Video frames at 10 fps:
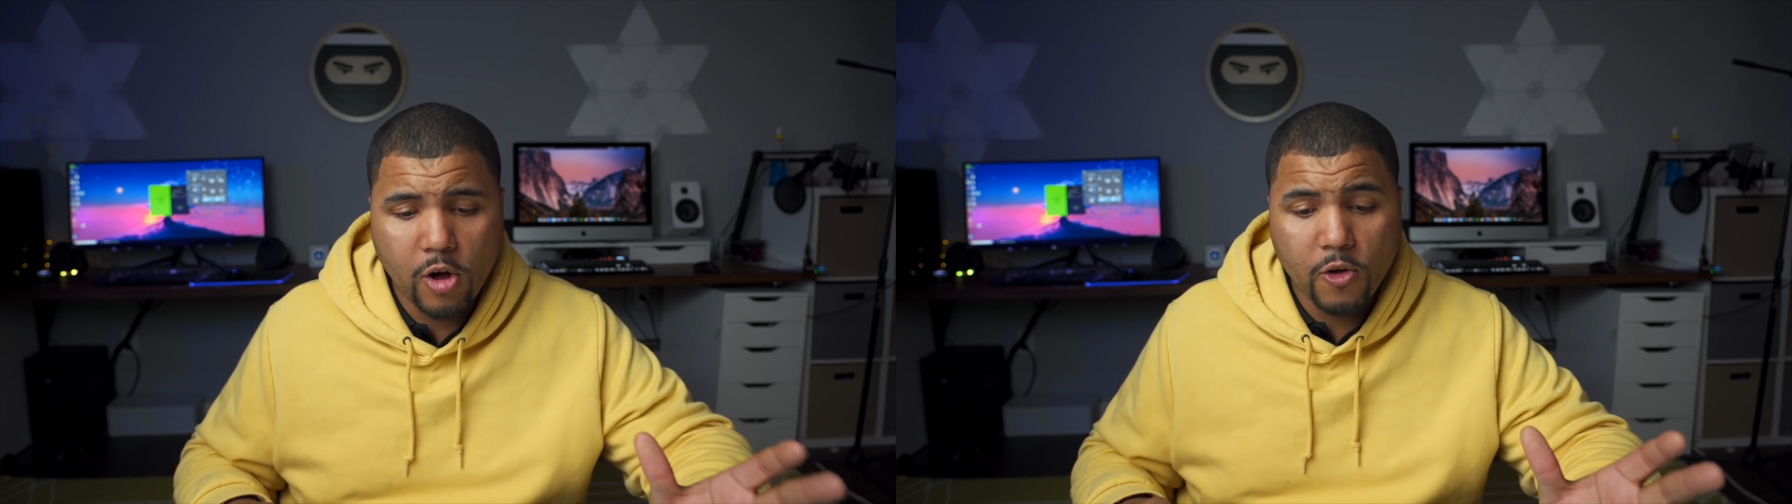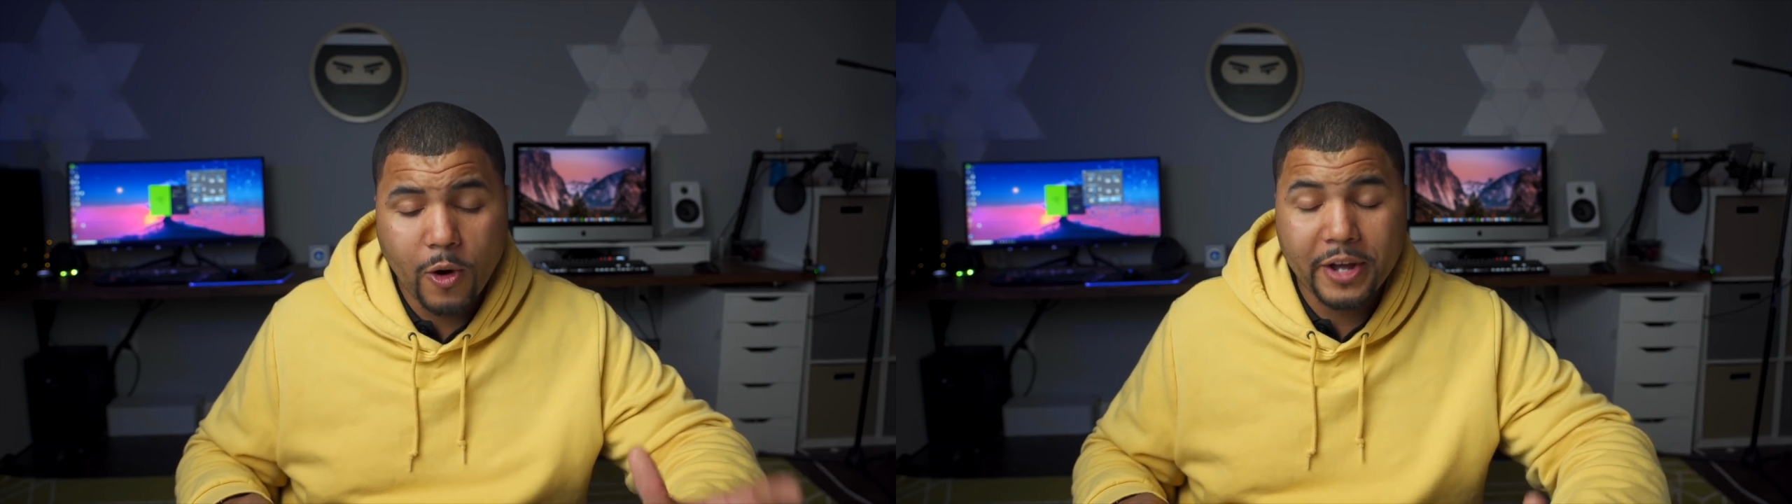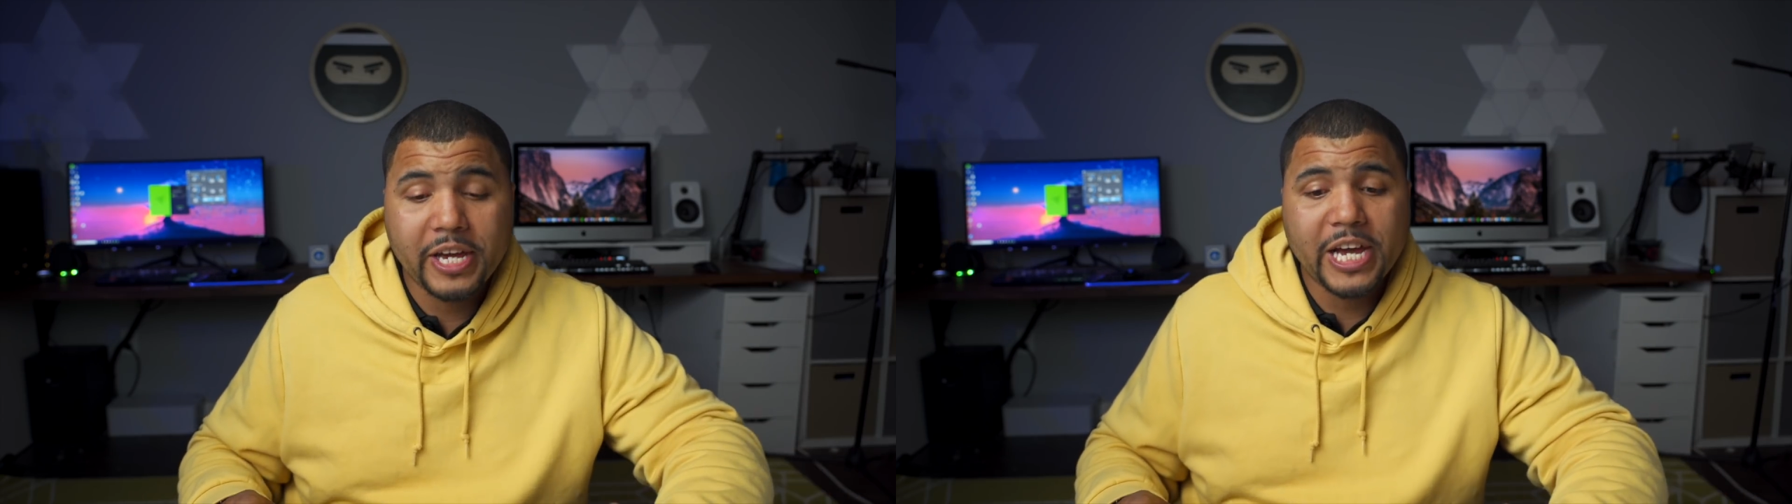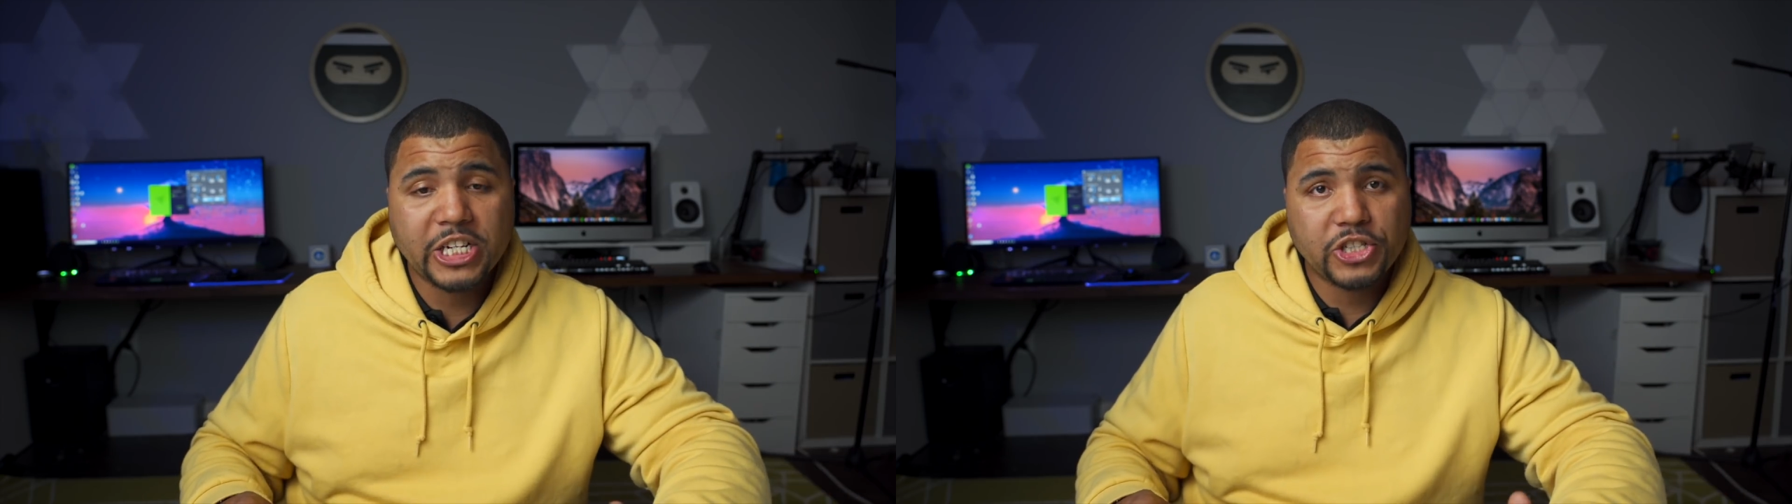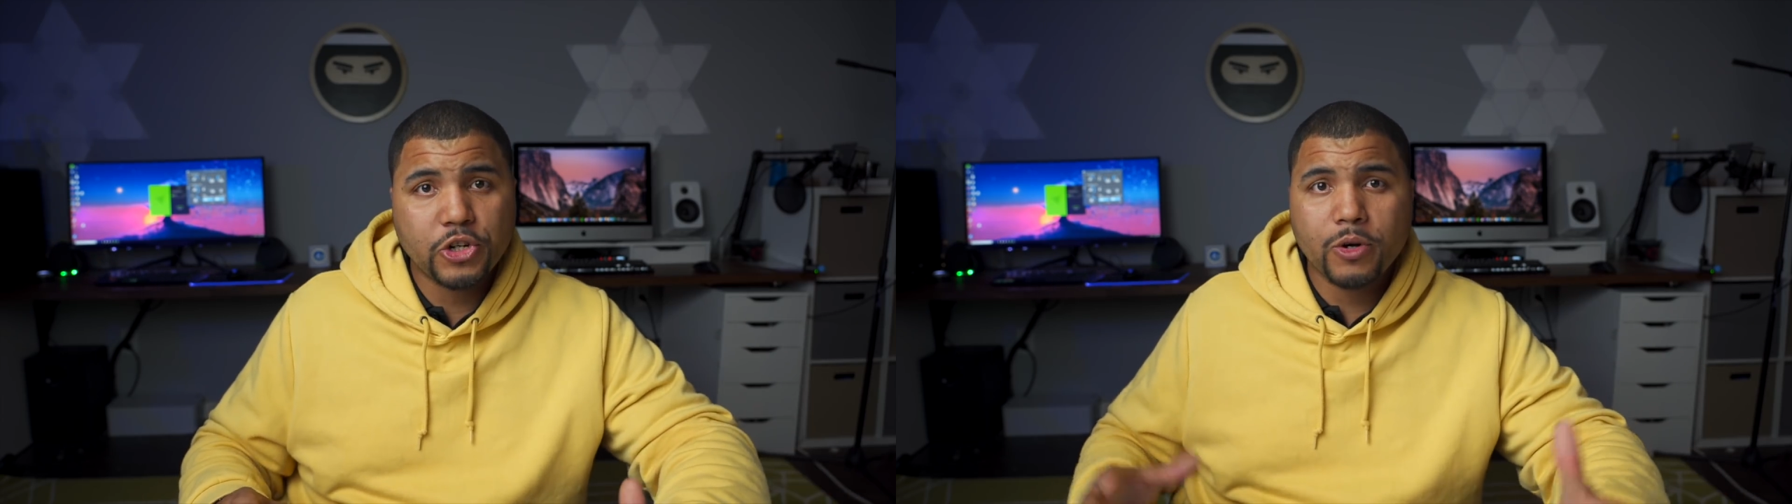although I
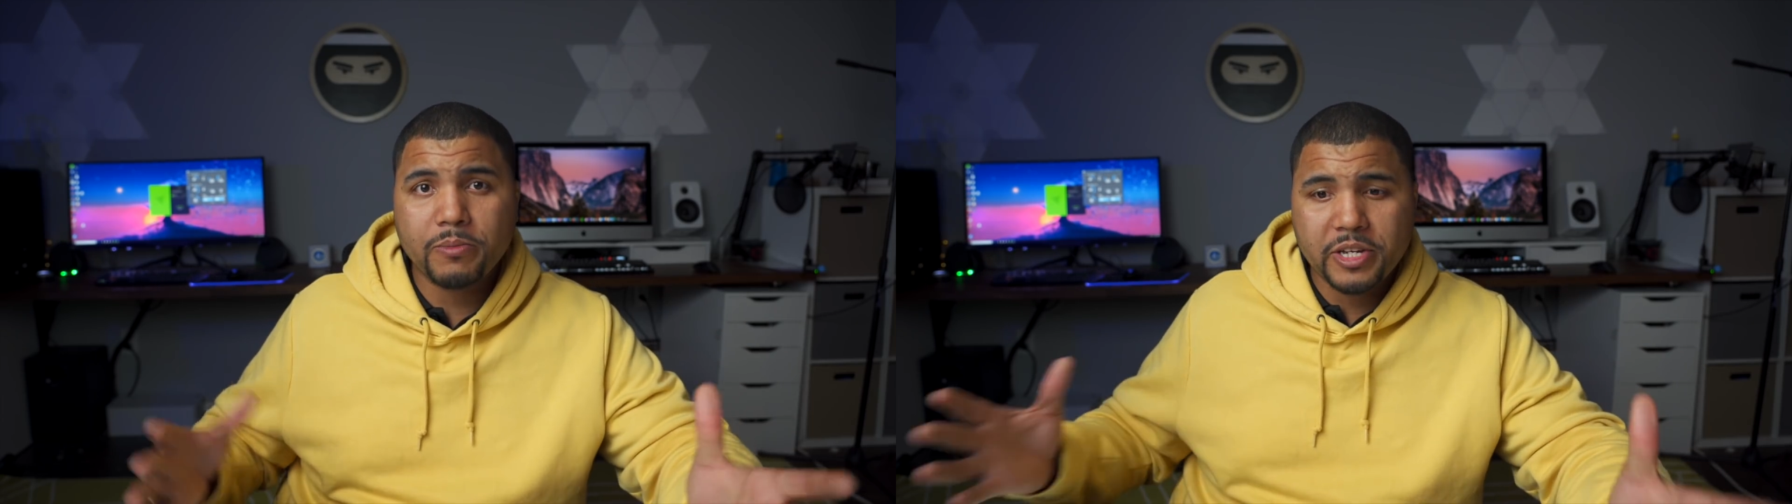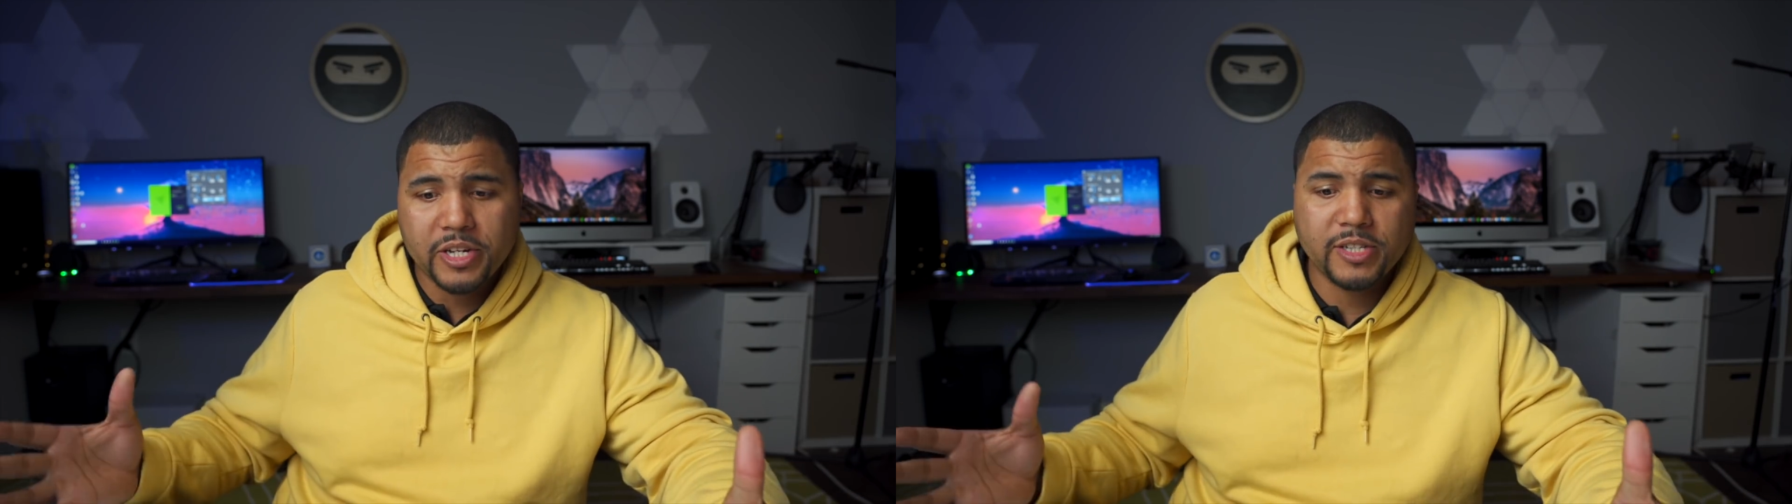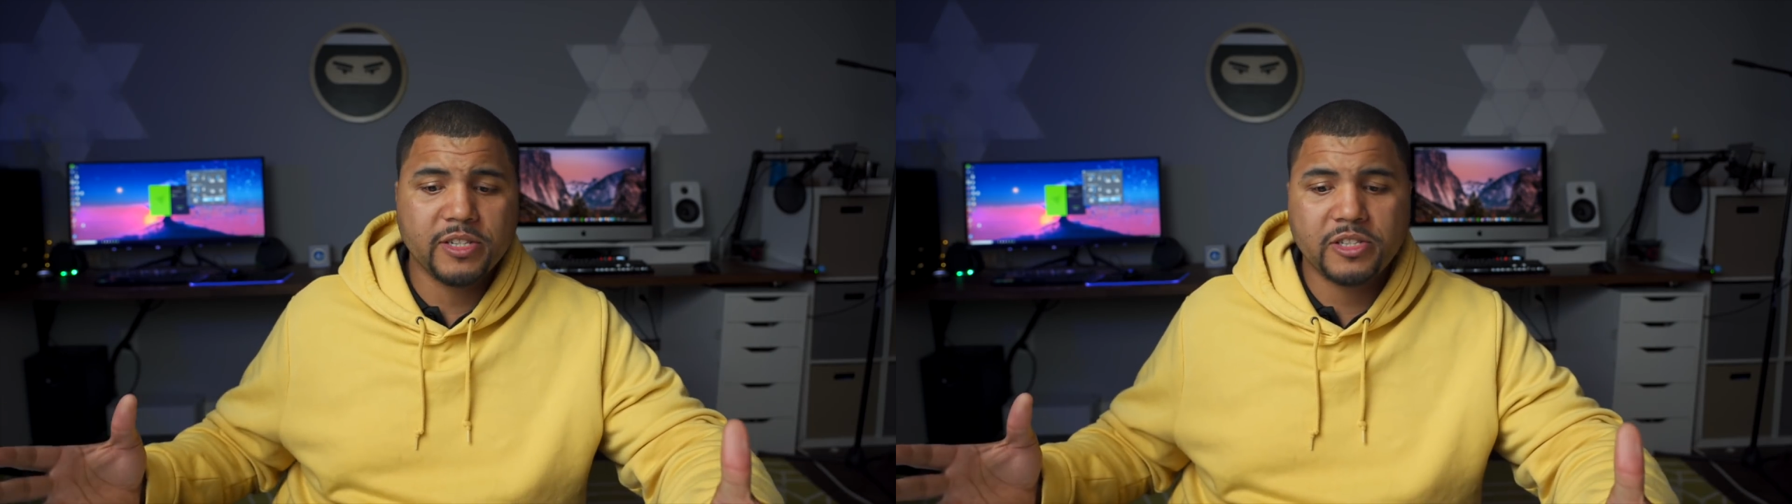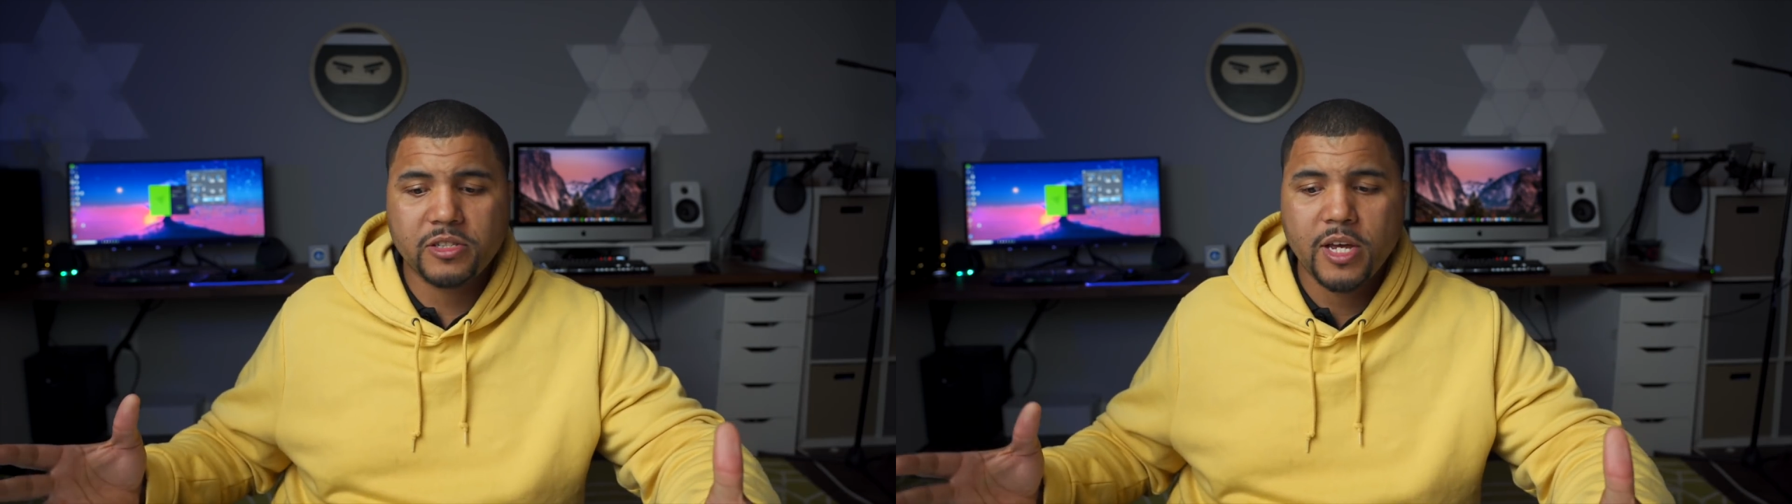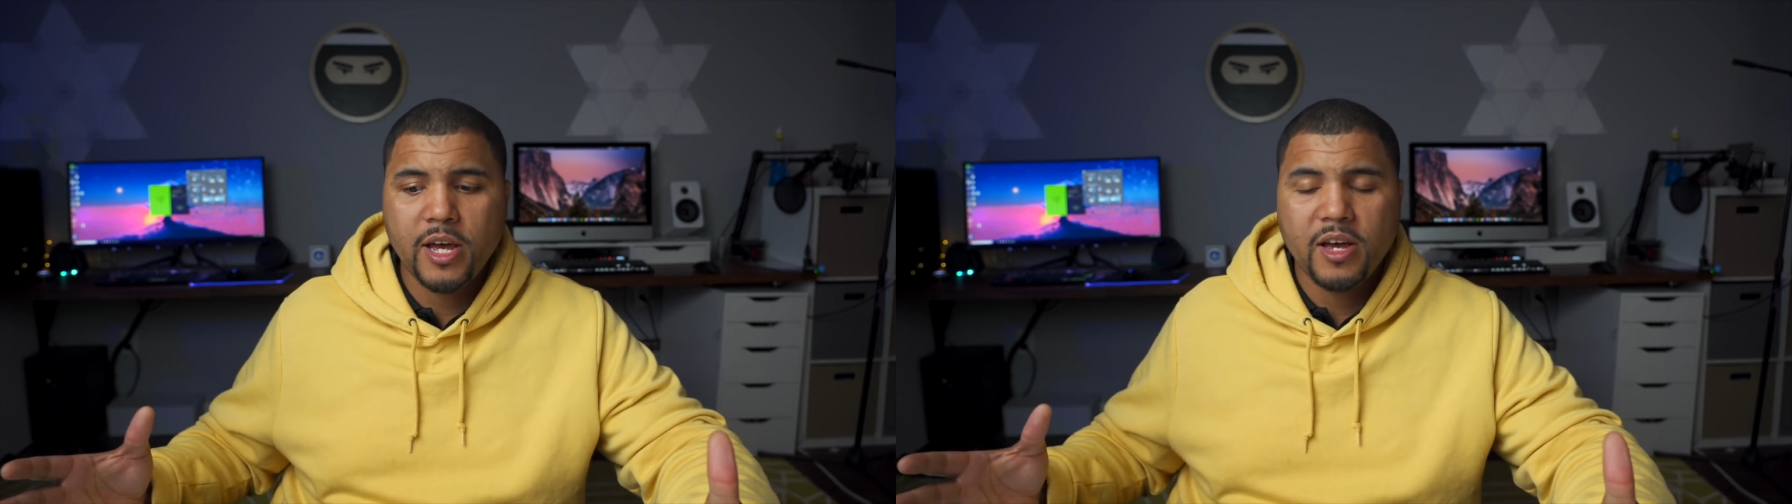can't show it because it's